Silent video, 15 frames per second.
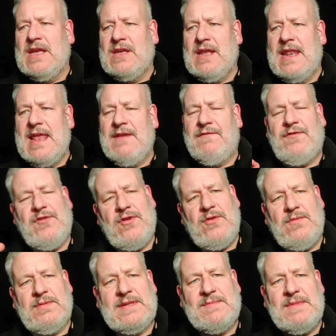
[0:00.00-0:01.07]
You're led
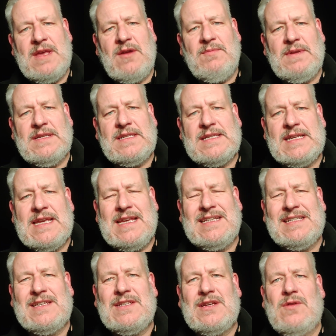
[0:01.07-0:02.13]
through some of the opening
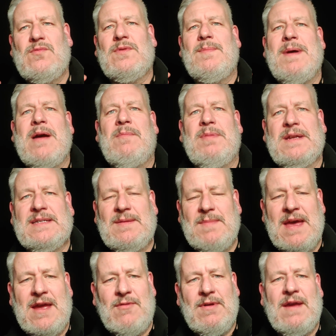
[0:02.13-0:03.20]
scenes and told about Bloody
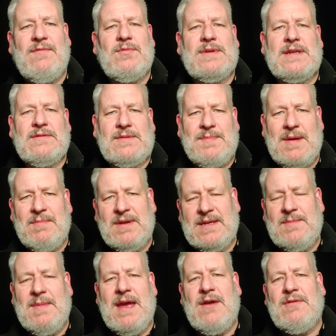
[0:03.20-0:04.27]
Mary. Everyone knows about
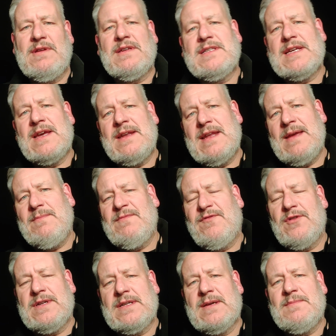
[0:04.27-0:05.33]
Bloody Mary. You say her name
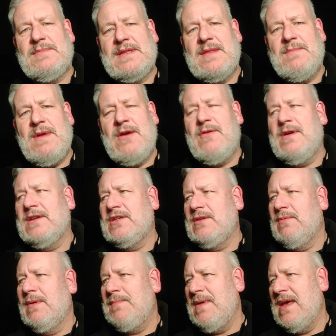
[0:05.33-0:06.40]
3 times in the mirror and
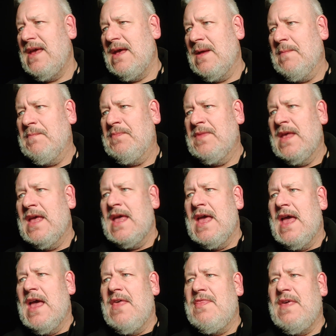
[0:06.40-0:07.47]
she will appear.
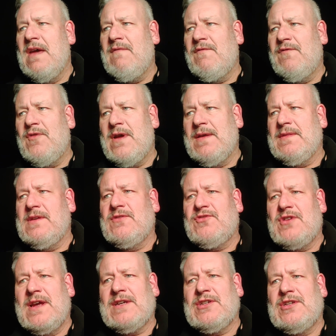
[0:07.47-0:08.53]
Then throughout the
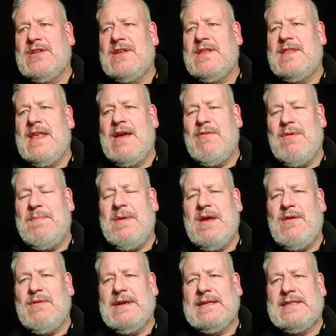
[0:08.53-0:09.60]
attraction, there were
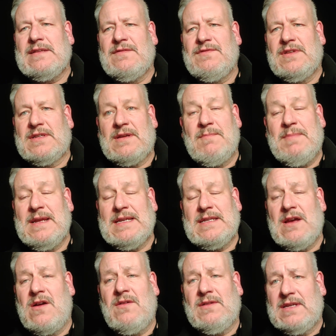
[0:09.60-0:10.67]
periods of just complete
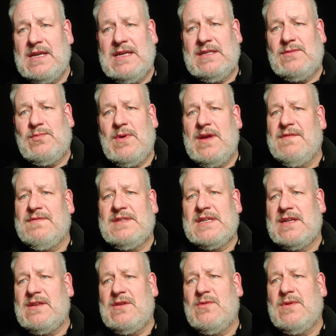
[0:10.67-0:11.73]
darkness with
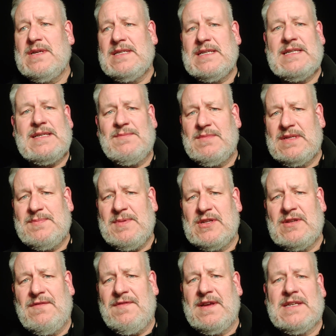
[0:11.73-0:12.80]
sudden noises, some of the
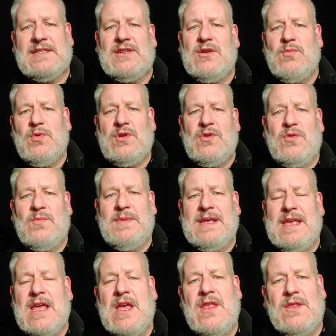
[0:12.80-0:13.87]
special effects that wouldn't
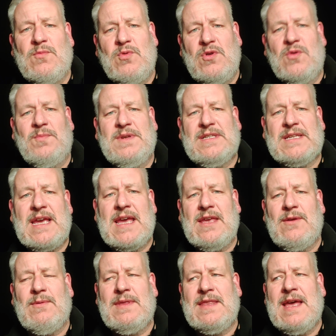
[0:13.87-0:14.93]
normally scare
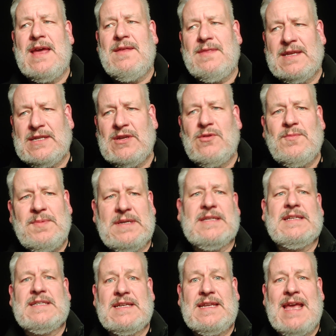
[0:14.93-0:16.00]
you in there. They do because
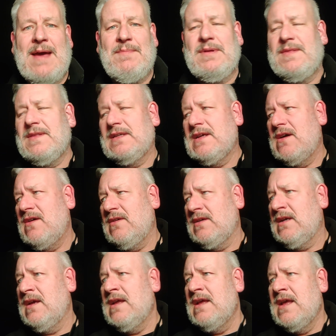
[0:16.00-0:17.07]
they suddenly happen in the
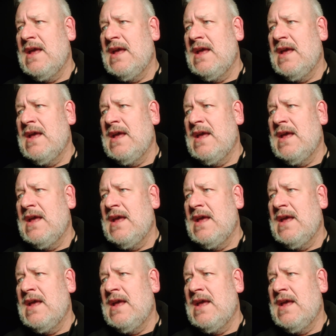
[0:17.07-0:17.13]
dark.